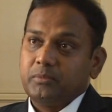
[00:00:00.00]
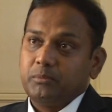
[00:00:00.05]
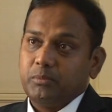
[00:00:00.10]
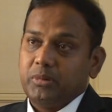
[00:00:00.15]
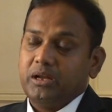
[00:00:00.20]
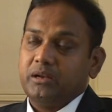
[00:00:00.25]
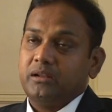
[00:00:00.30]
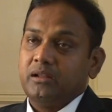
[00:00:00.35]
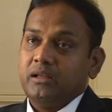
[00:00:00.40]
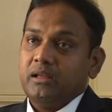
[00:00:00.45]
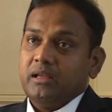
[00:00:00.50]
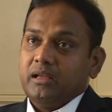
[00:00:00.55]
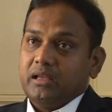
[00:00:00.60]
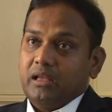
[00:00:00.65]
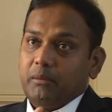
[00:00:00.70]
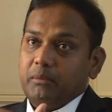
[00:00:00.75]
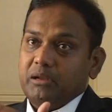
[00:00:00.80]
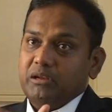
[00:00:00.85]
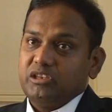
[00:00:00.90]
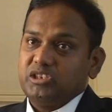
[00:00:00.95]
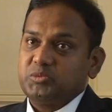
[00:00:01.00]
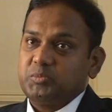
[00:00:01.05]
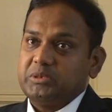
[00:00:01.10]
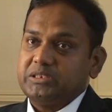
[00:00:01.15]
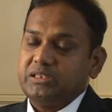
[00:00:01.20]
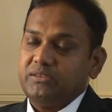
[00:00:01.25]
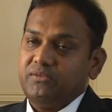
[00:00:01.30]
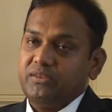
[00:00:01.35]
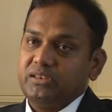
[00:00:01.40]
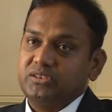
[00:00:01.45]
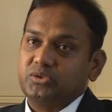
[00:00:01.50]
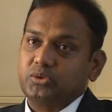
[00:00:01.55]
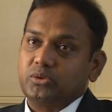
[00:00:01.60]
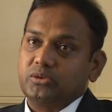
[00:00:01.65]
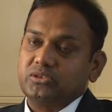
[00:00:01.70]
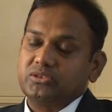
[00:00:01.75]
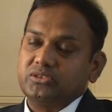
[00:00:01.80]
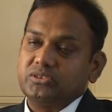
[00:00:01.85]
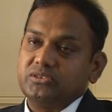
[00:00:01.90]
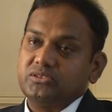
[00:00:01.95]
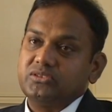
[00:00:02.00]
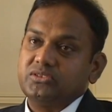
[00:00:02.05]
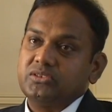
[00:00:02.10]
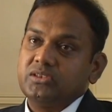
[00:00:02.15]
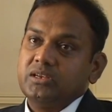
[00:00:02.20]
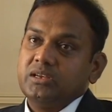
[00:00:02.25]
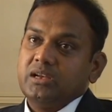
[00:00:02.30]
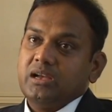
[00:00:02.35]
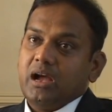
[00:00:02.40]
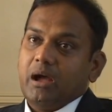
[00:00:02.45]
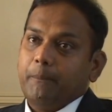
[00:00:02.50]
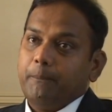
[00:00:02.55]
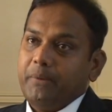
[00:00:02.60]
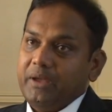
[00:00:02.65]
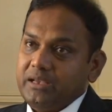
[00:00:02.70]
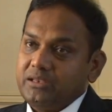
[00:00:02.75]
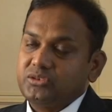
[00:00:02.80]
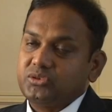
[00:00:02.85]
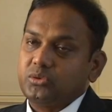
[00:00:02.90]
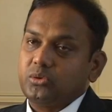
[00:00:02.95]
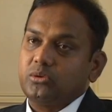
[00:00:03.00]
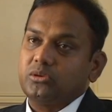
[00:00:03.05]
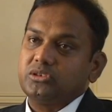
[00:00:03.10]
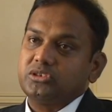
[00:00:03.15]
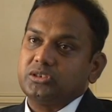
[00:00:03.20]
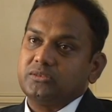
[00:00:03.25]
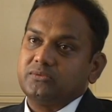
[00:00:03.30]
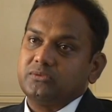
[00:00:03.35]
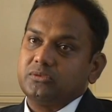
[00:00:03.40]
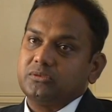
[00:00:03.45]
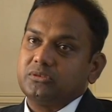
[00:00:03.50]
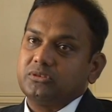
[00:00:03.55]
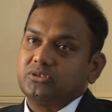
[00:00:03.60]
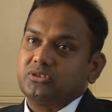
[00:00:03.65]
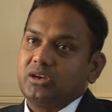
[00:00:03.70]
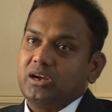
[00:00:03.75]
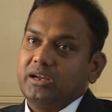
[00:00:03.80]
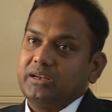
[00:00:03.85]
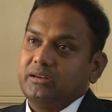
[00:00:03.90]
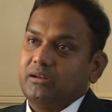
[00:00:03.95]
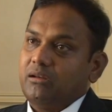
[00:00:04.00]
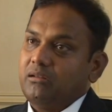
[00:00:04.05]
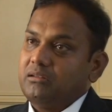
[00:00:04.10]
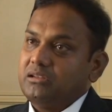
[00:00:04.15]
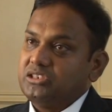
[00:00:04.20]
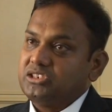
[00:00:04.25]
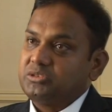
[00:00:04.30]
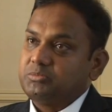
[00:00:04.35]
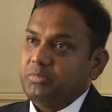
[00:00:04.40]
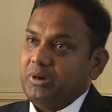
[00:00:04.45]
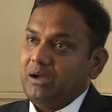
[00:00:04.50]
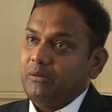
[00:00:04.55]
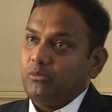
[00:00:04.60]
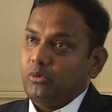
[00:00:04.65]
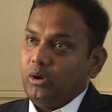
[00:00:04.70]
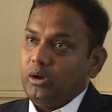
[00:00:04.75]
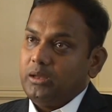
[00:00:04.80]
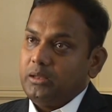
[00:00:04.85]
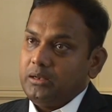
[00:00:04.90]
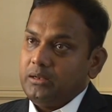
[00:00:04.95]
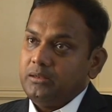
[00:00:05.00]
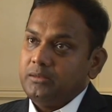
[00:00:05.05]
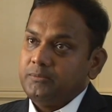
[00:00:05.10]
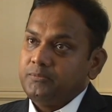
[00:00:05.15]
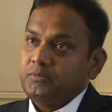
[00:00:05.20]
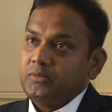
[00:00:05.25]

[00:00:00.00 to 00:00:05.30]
But coming to specific sources, a big source of tocotrienol is palm oil,